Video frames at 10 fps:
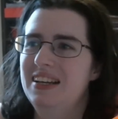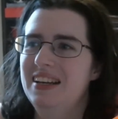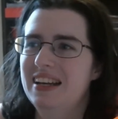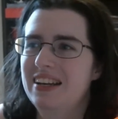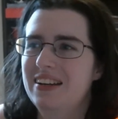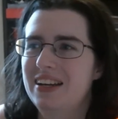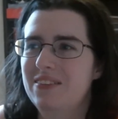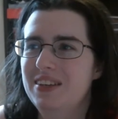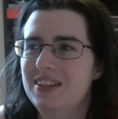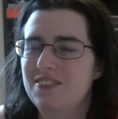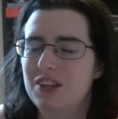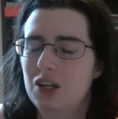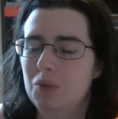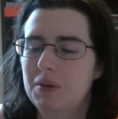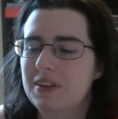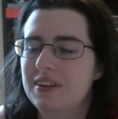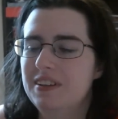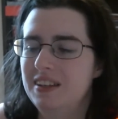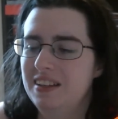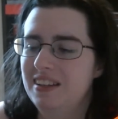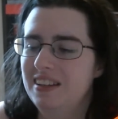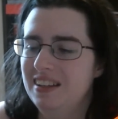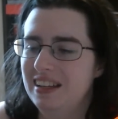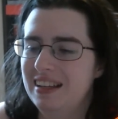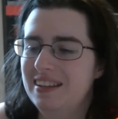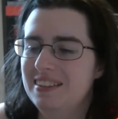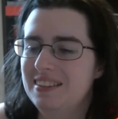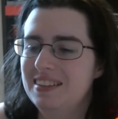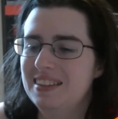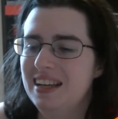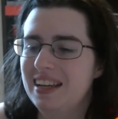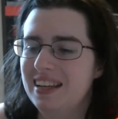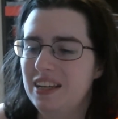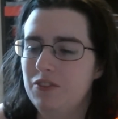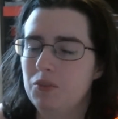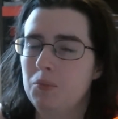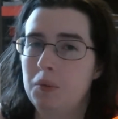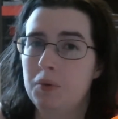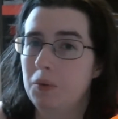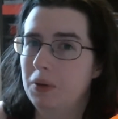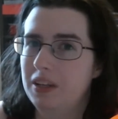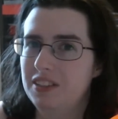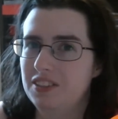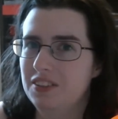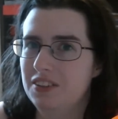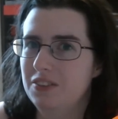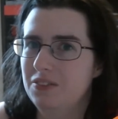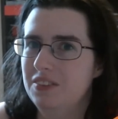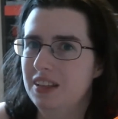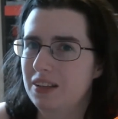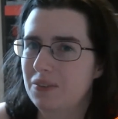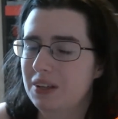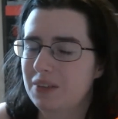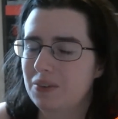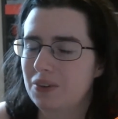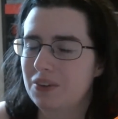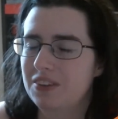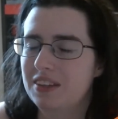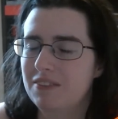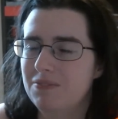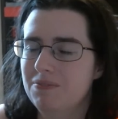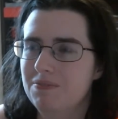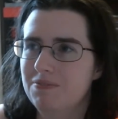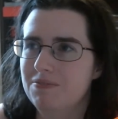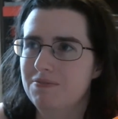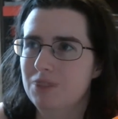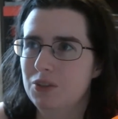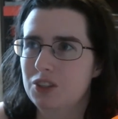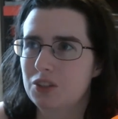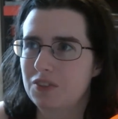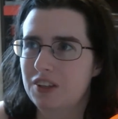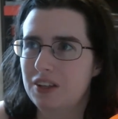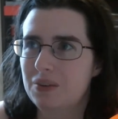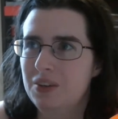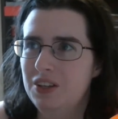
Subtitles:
I really forgot about it, and I can't even remember when I started, like when I recorded that original video.